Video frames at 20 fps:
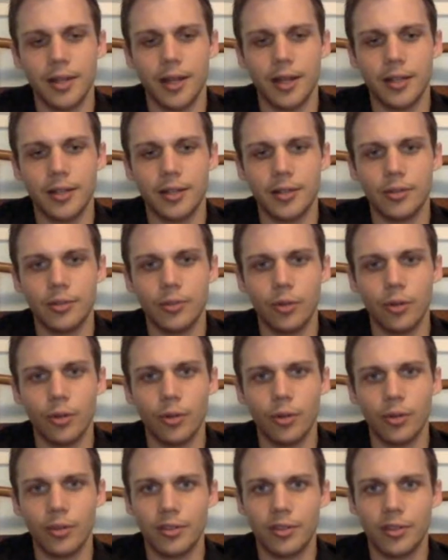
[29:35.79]
I do more
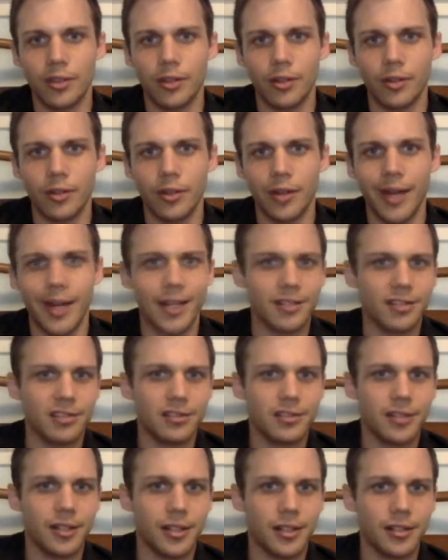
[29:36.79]
what's called high
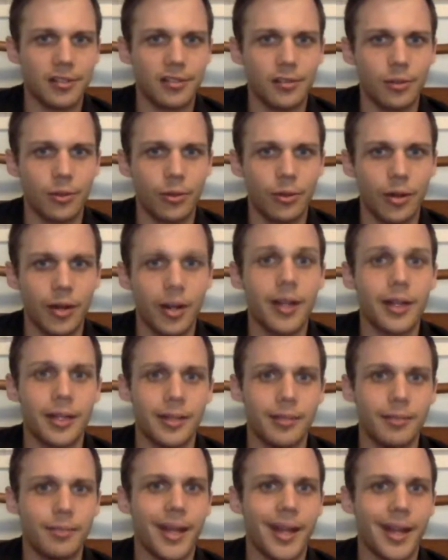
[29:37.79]
stakes or high
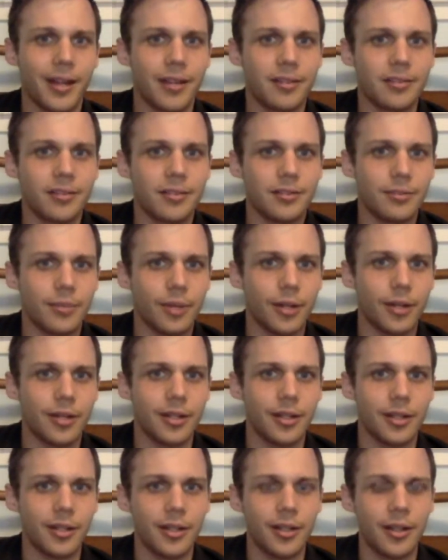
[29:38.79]
impact
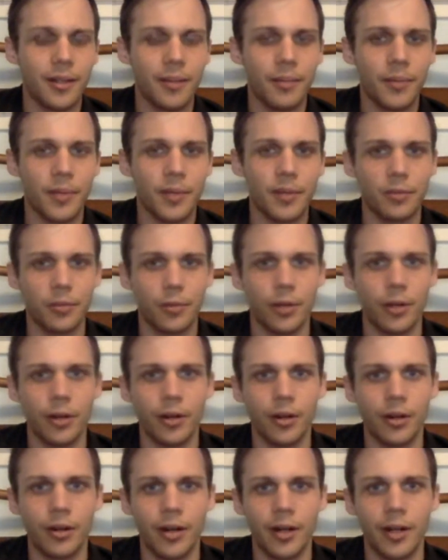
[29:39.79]
marketing. This is
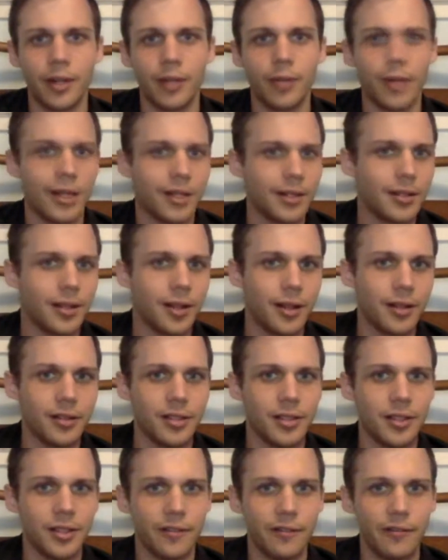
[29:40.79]
where I write
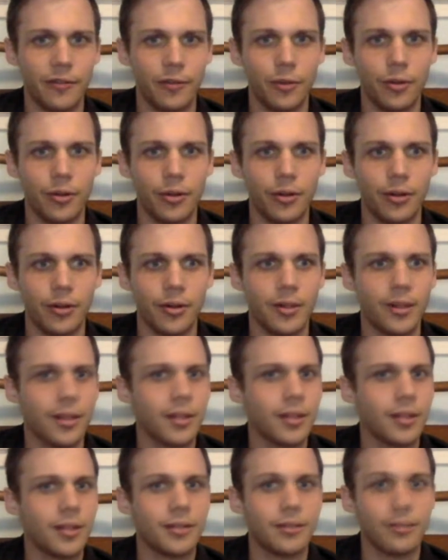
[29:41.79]
content for
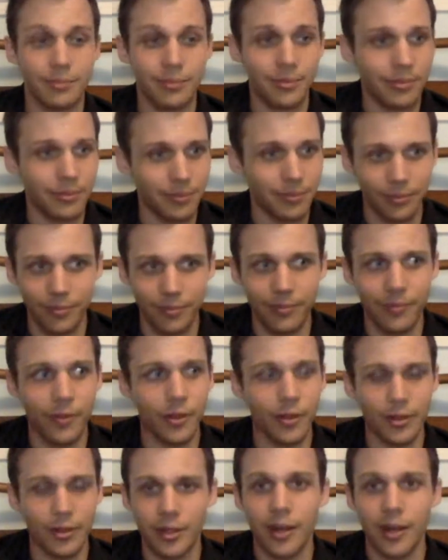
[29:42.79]

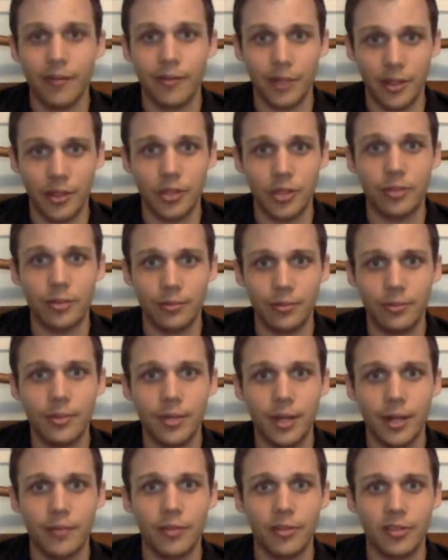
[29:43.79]
very confidential
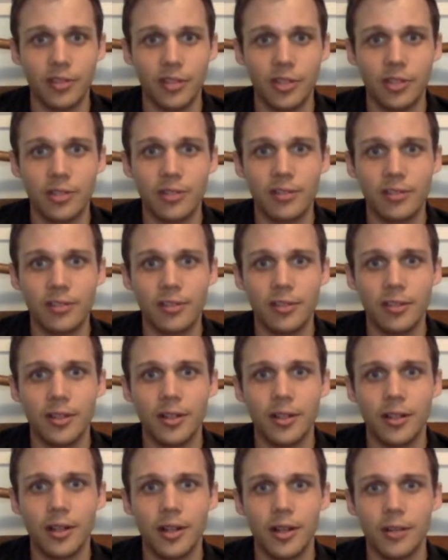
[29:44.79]
conversations.
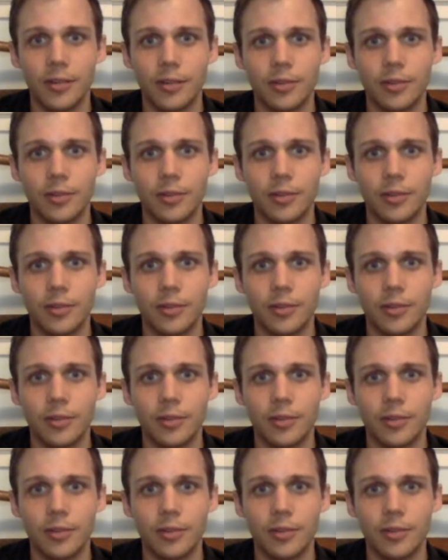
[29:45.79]
Uh, mm-hmm. Uh,